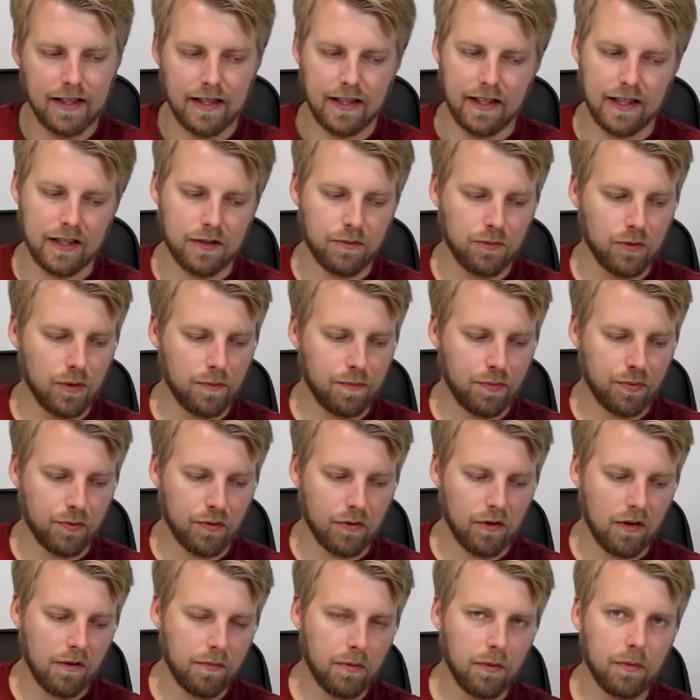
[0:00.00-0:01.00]
this would
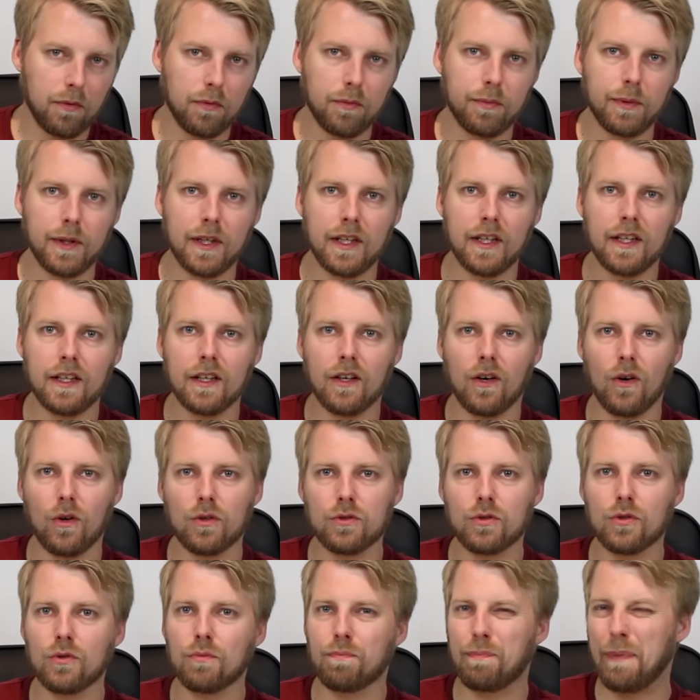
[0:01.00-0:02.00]
probably be
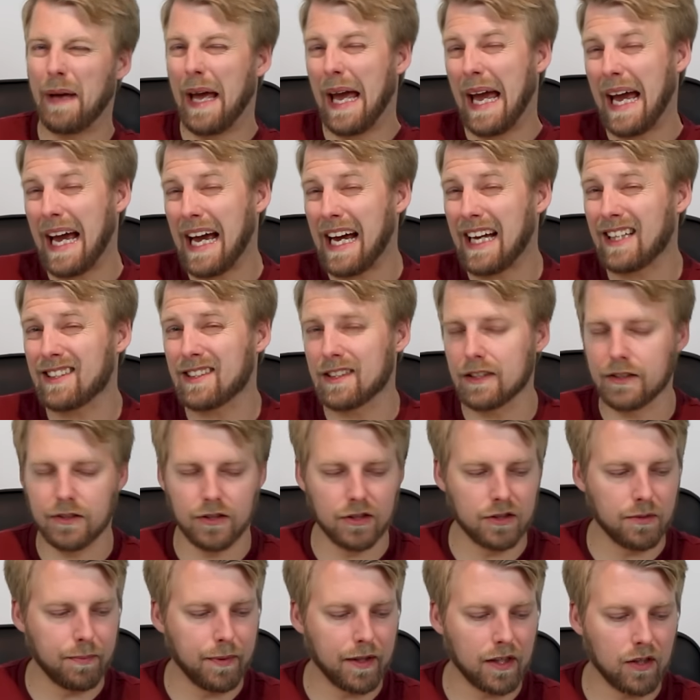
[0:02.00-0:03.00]
also pass. It's
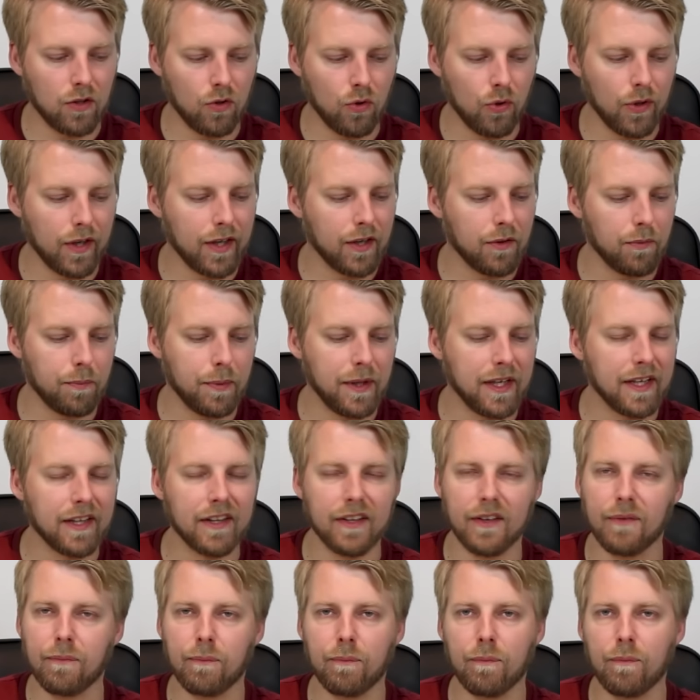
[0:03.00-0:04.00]
just a bit cloying. It would be in
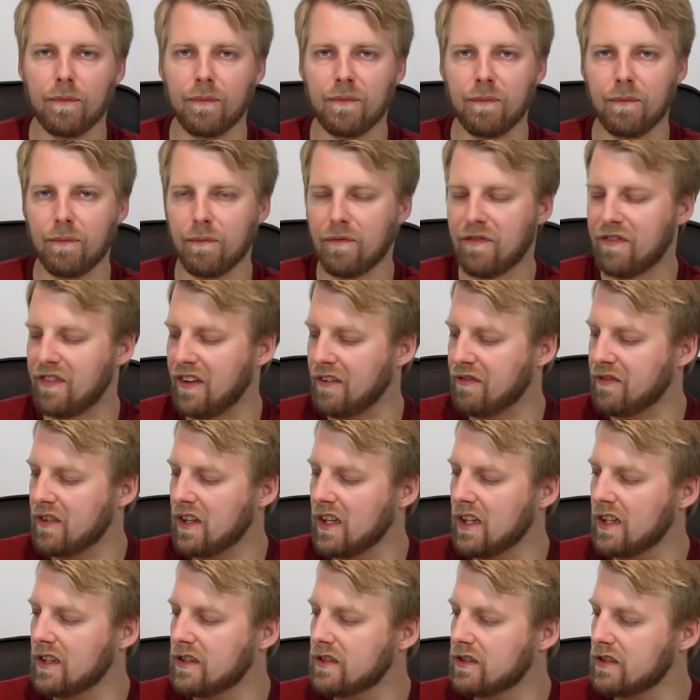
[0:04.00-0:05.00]
the
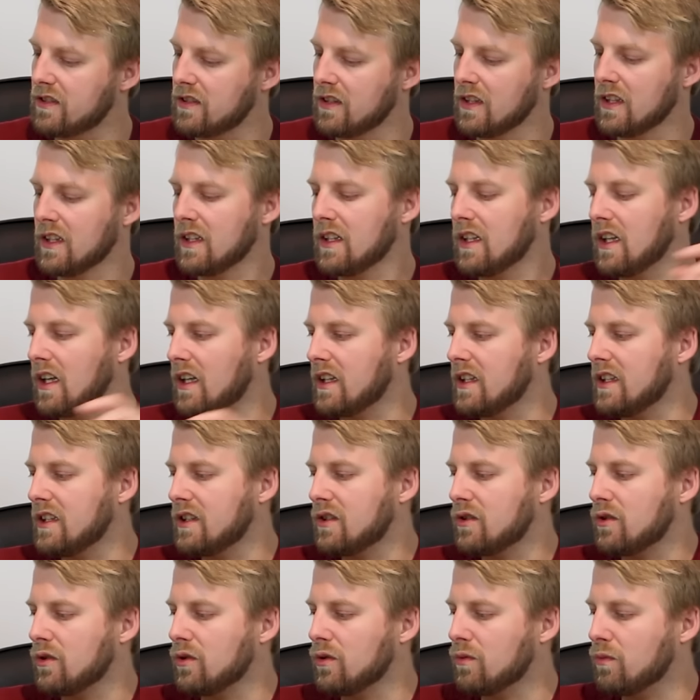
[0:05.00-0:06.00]
50s, and
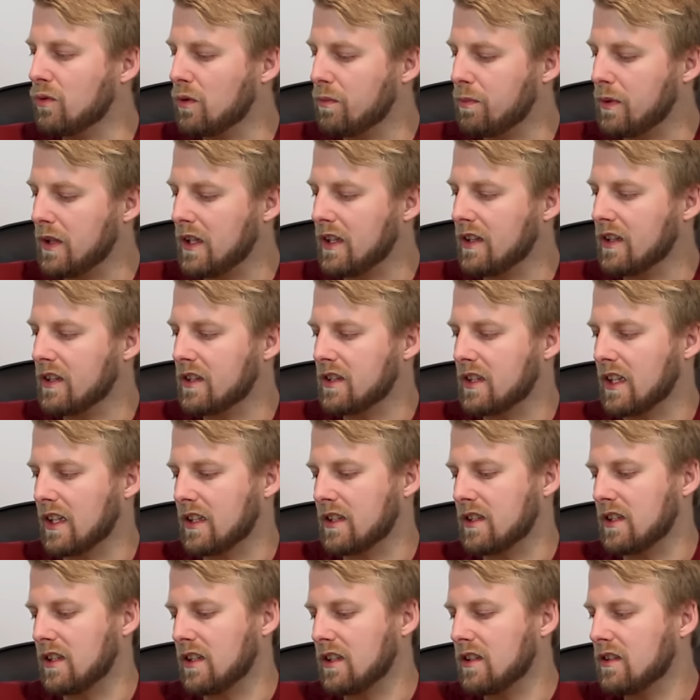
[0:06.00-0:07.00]
these two would be in the
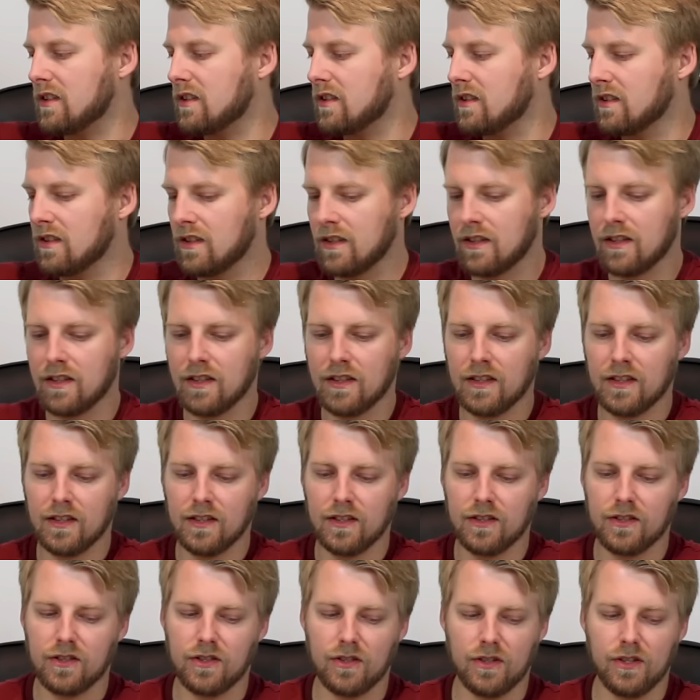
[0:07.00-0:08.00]
60s.
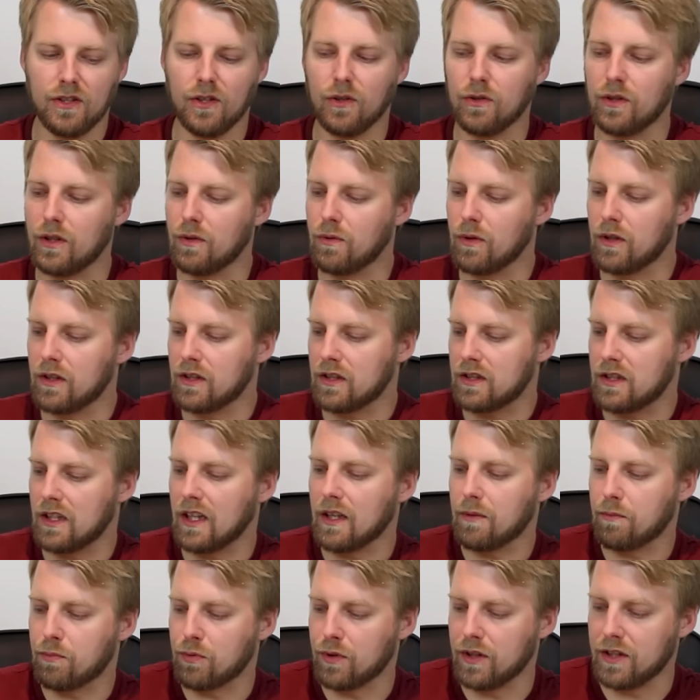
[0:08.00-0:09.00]
So the only ones
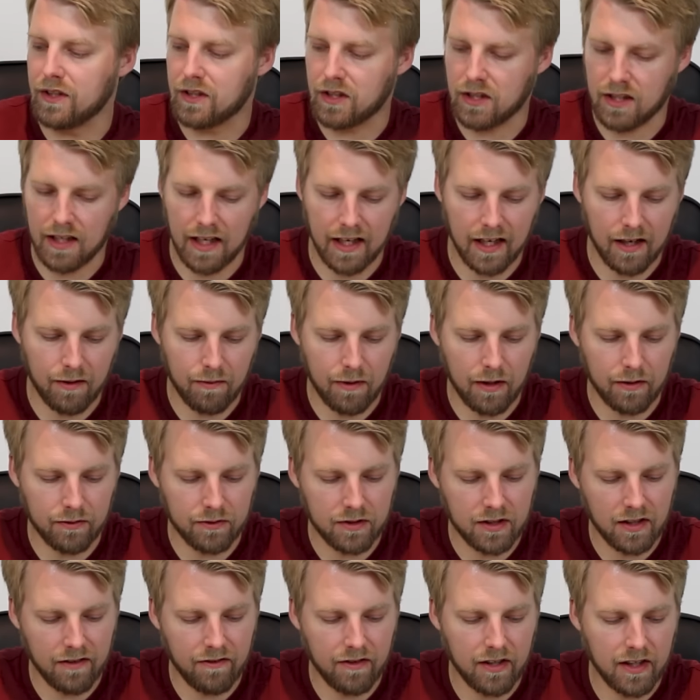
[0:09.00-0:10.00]
that breach like
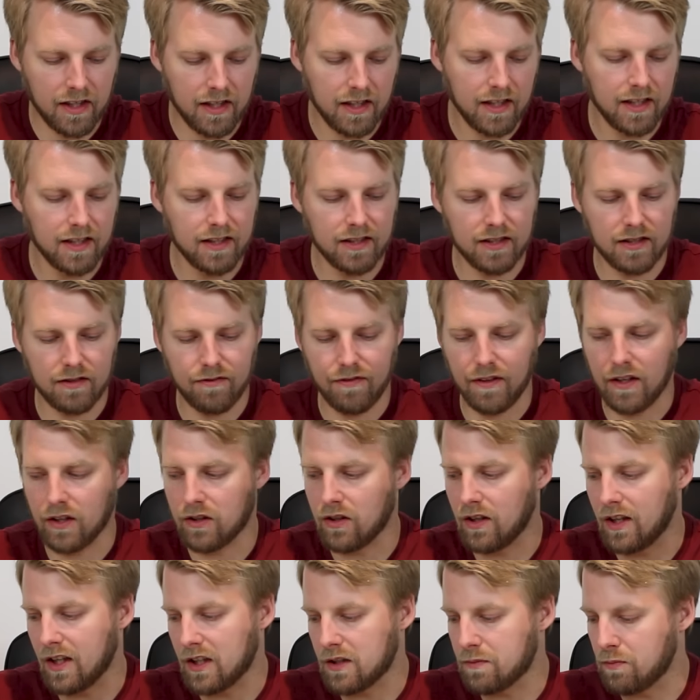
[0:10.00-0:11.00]
around 70 is
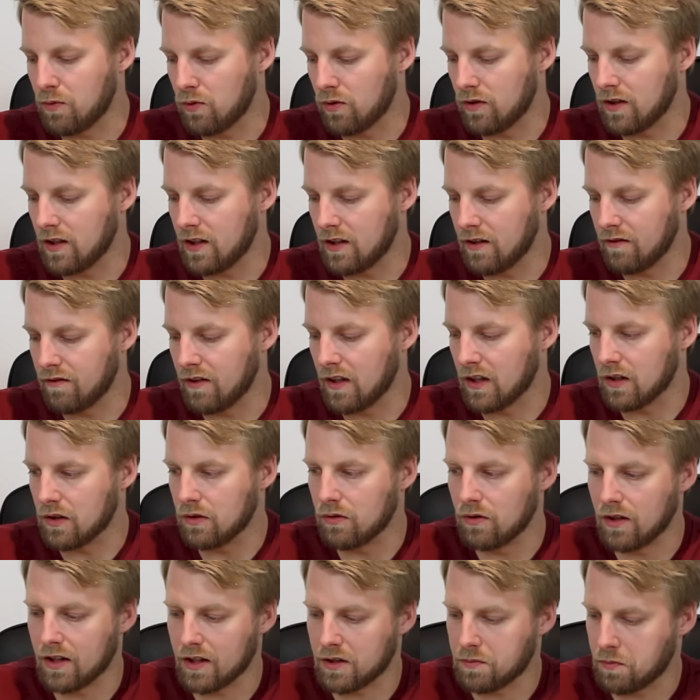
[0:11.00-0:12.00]
Falcon Export and
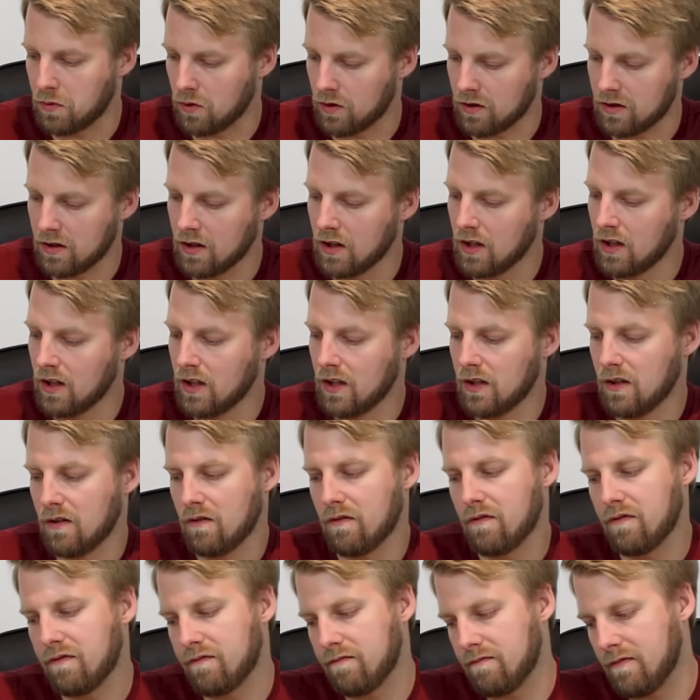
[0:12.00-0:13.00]
Fagerhult Export.
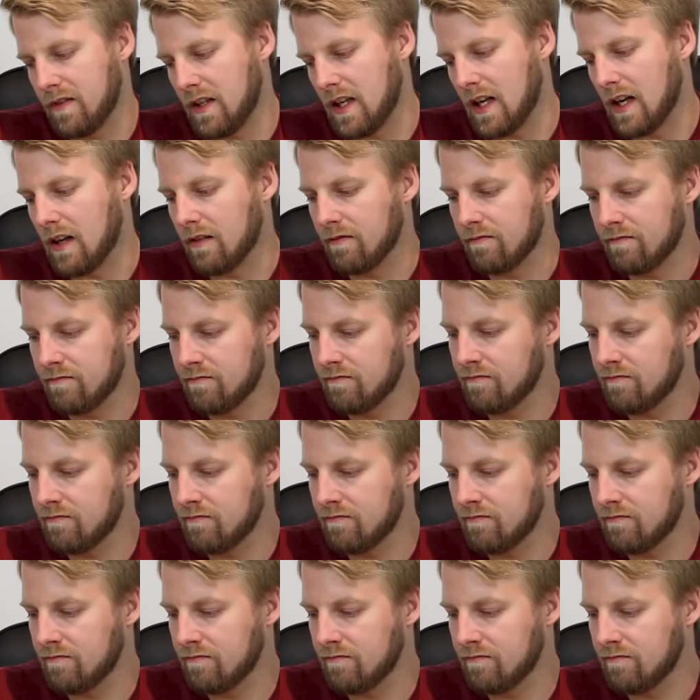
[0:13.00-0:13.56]
Yeah,